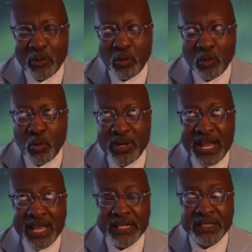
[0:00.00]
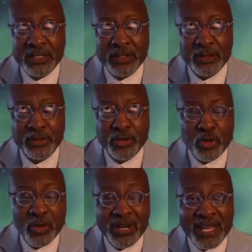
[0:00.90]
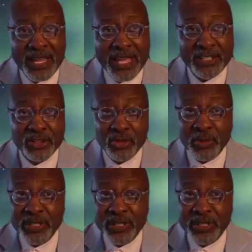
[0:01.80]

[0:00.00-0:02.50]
When I knew what I had to do in